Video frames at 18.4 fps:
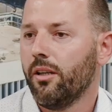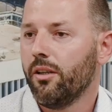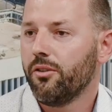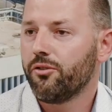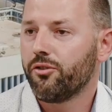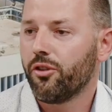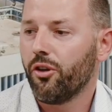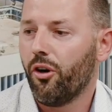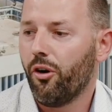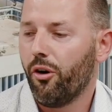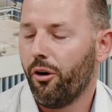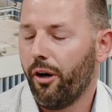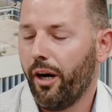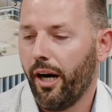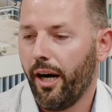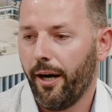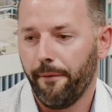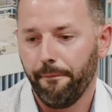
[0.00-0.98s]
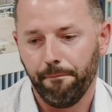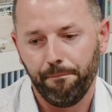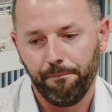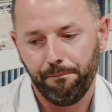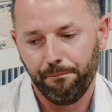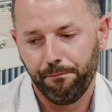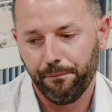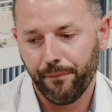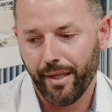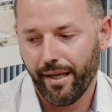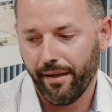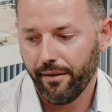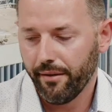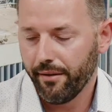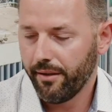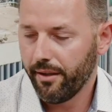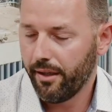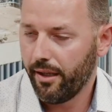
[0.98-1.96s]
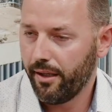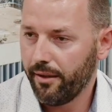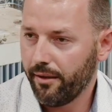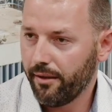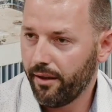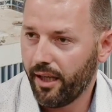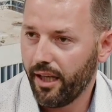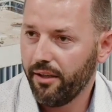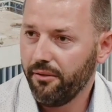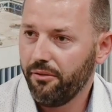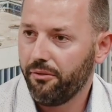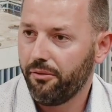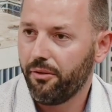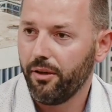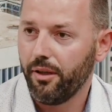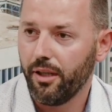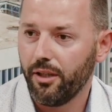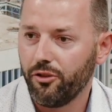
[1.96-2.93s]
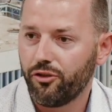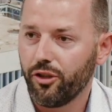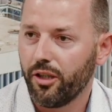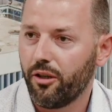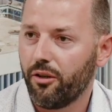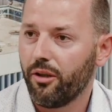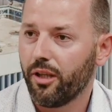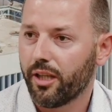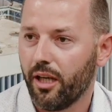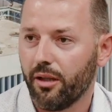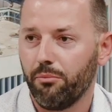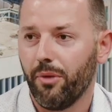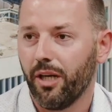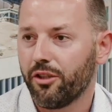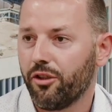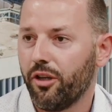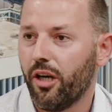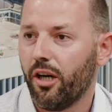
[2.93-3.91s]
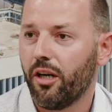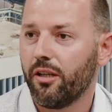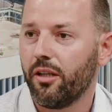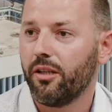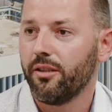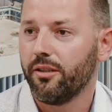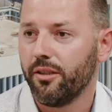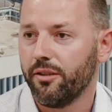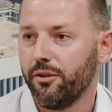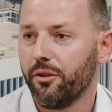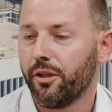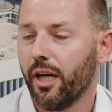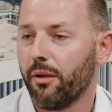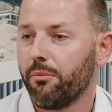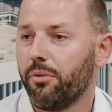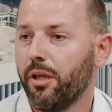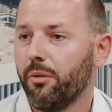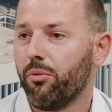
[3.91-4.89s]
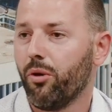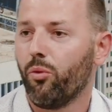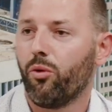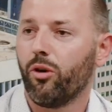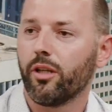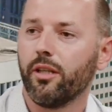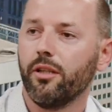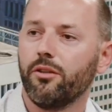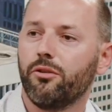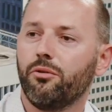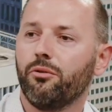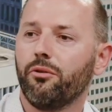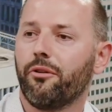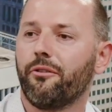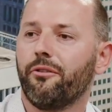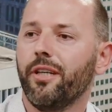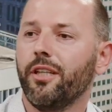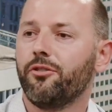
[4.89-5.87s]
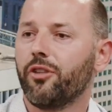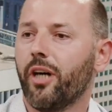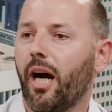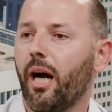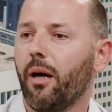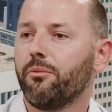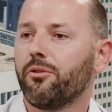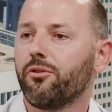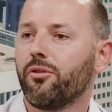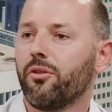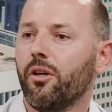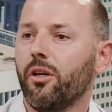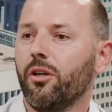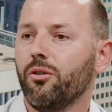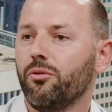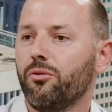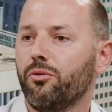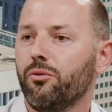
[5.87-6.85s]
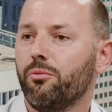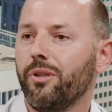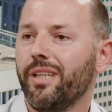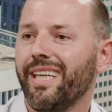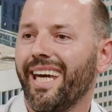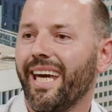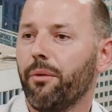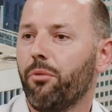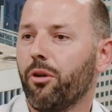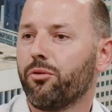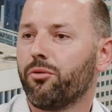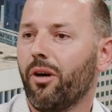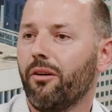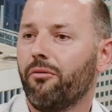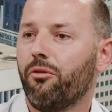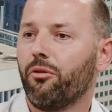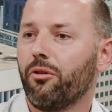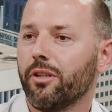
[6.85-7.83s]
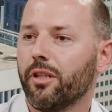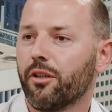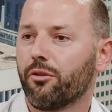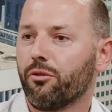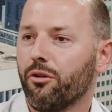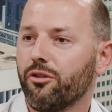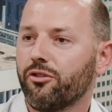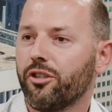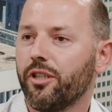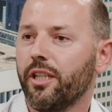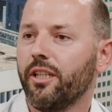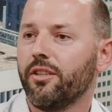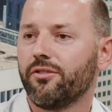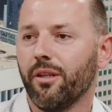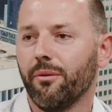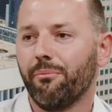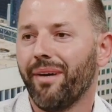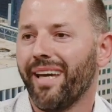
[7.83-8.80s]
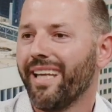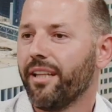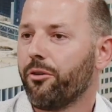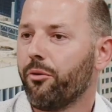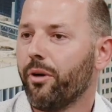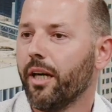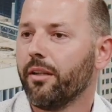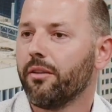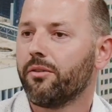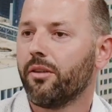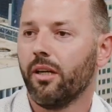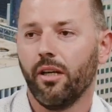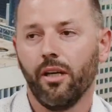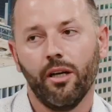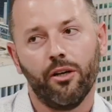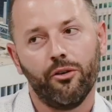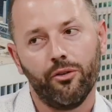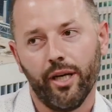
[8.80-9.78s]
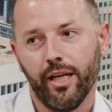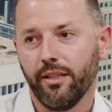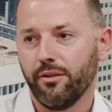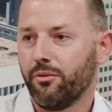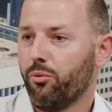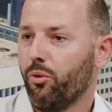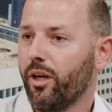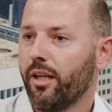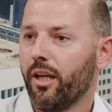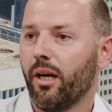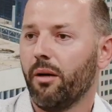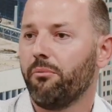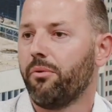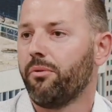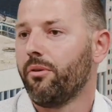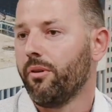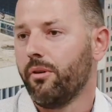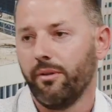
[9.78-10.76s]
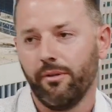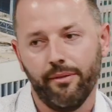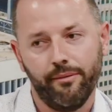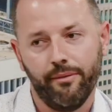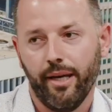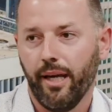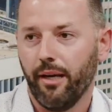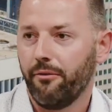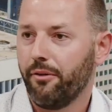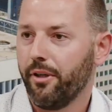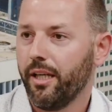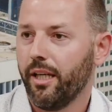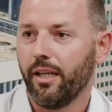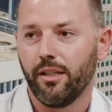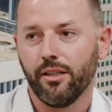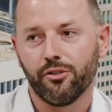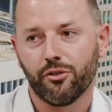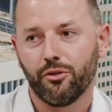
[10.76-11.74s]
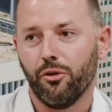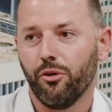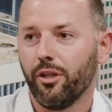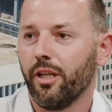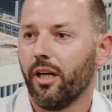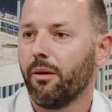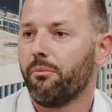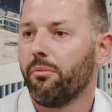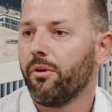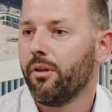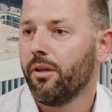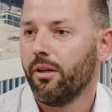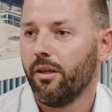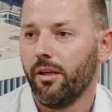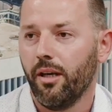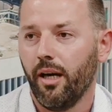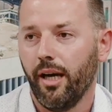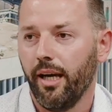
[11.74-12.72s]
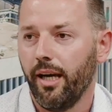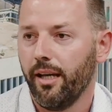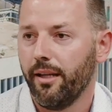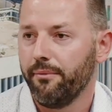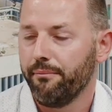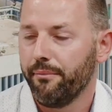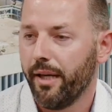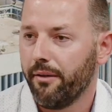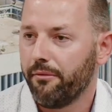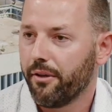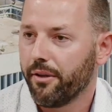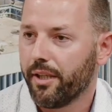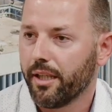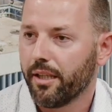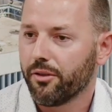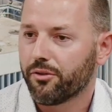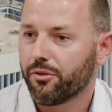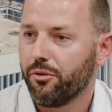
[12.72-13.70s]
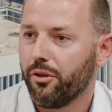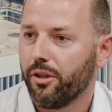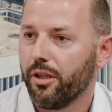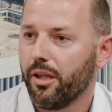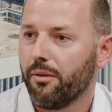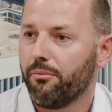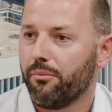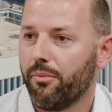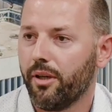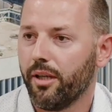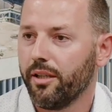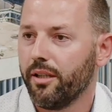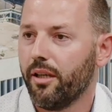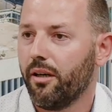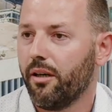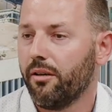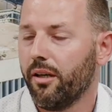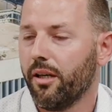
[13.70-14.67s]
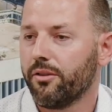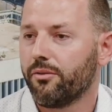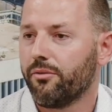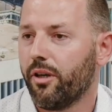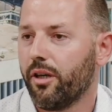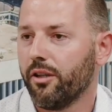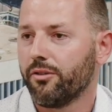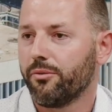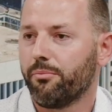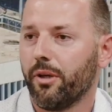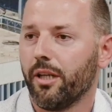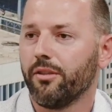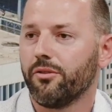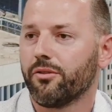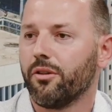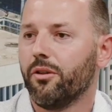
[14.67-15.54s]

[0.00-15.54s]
So um, uh, life in general got much harder. You got people working two, three jobs to be able to afford their groceries and paying rent. Rent went up. Every year it's going up and everything is going up right now as far as price